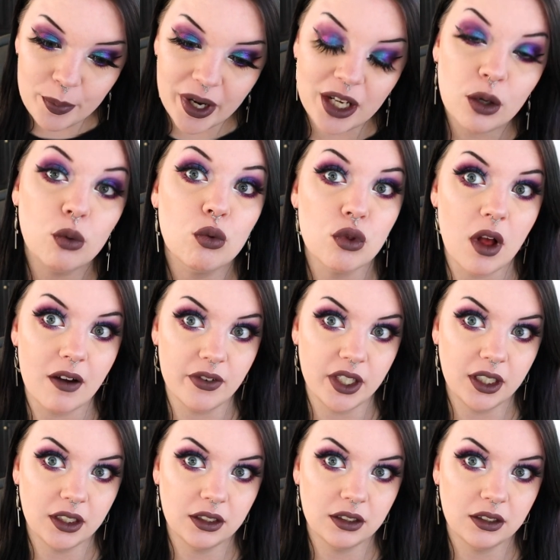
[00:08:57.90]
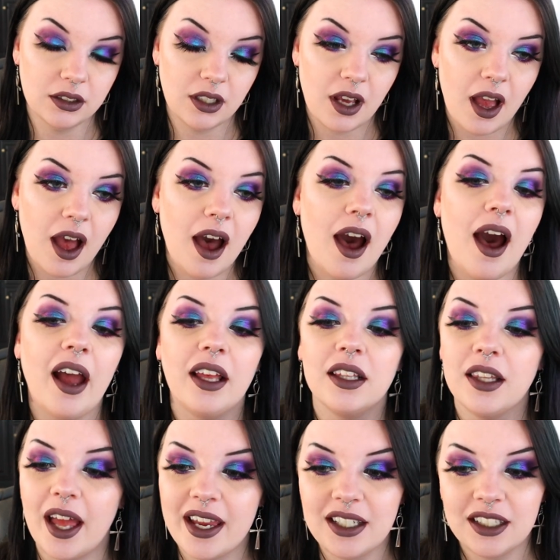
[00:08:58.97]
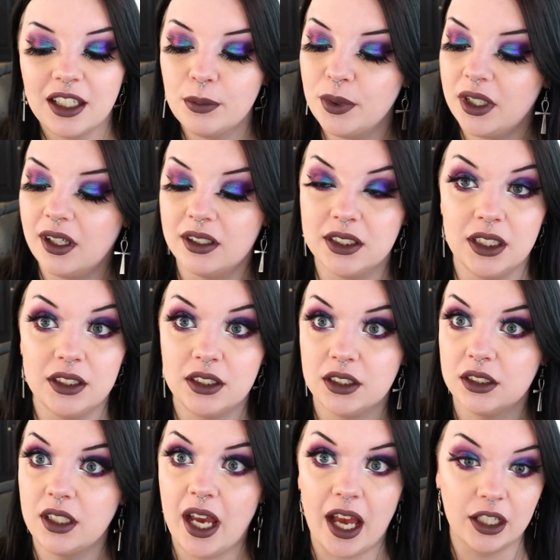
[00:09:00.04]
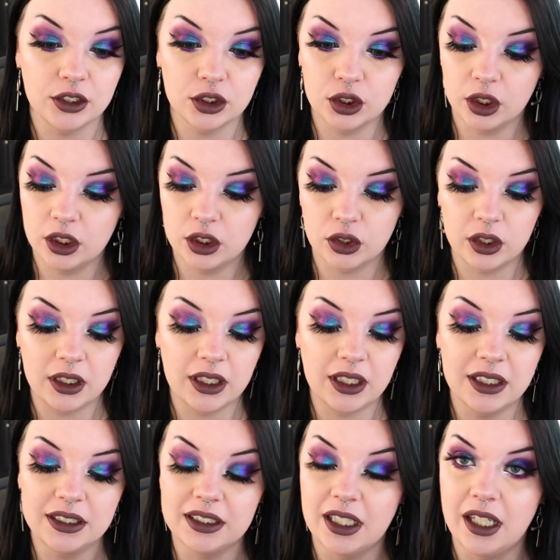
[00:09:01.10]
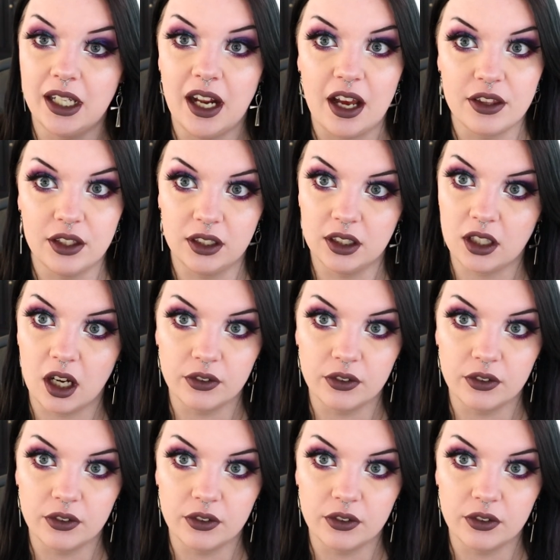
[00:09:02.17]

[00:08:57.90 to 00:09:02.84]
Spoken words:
but I don't love it. I like it because it has good ingredients in it. I think the